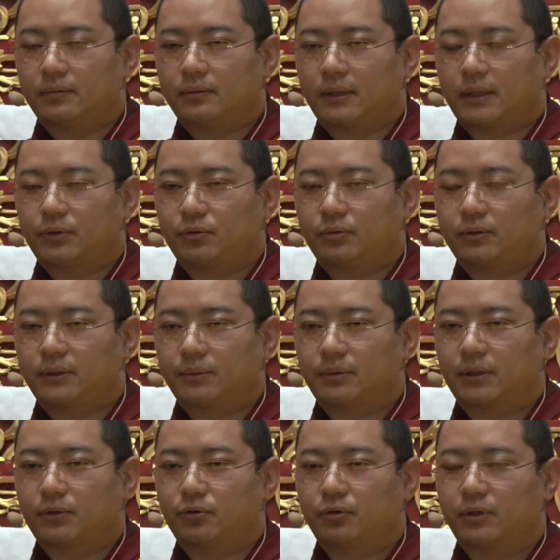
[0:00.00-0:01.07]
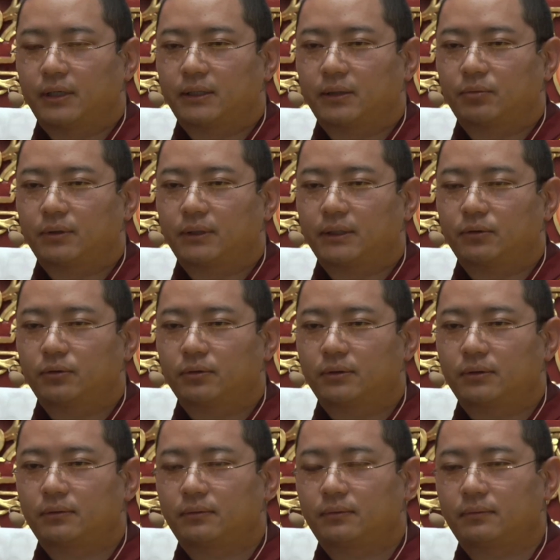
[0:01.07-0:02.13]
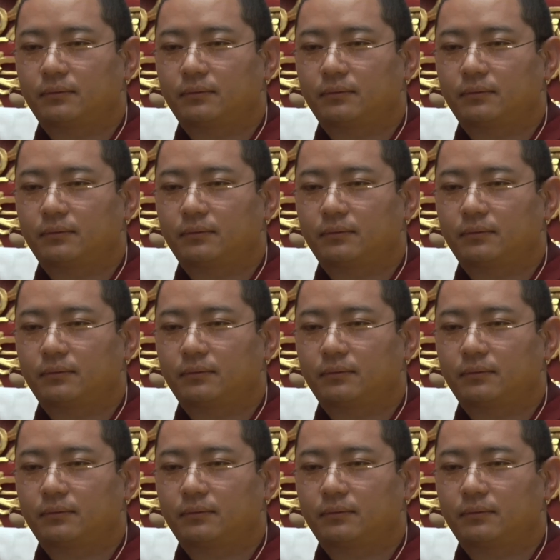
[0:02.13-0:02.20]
ta Tibetan shuyarendo rendos.